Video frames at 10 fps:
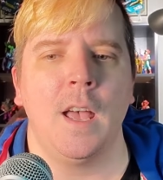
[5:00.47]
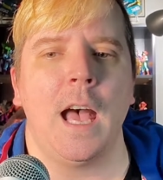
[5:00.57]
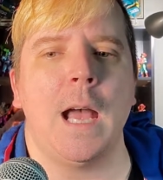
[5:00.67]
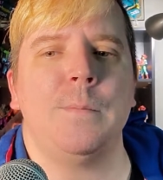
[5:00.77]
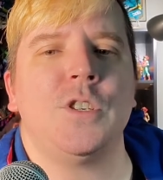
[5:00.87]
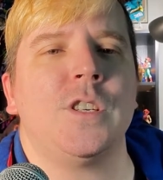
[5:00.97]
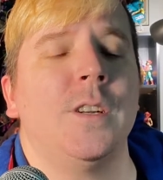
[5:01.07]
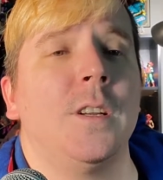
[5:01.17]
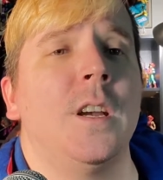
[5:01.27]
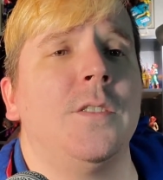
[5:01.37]
I'm just
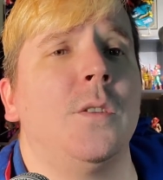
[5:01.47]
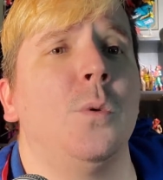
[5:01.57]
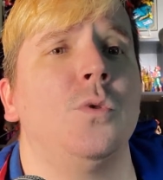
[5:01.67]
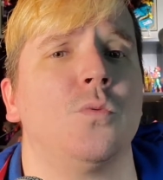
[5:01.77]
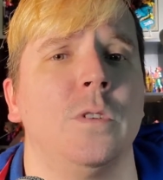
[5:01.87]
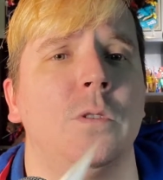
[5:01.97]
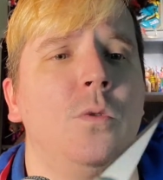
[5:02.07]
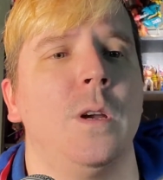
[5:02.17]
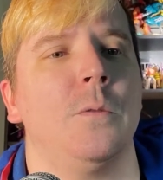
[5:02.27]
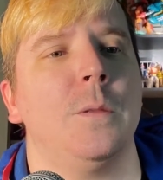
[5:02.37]
going to cut those real
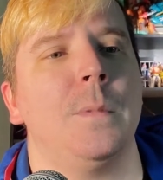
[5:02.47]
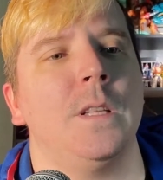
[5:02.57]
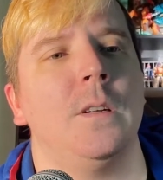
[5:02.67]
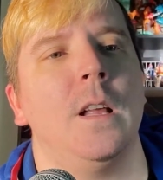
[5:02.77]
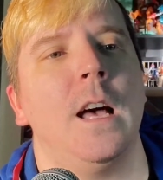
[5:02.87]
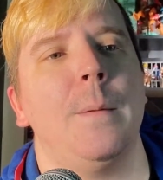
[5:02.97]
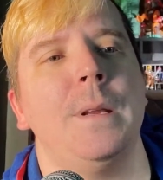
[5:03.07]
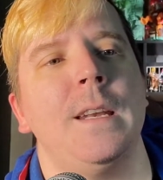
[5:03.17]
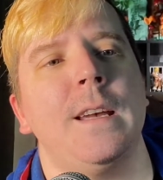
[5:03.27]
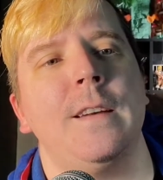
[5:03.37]
quick with my little hobby
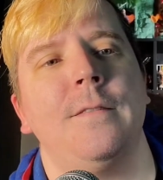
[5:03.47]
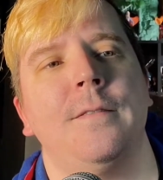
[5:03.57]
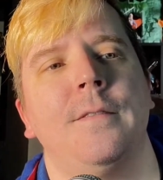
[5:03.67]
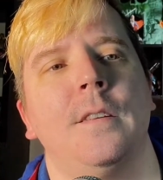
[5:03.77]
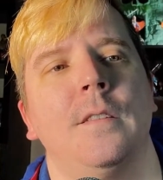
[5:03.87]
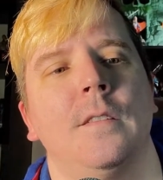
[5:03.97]
knife.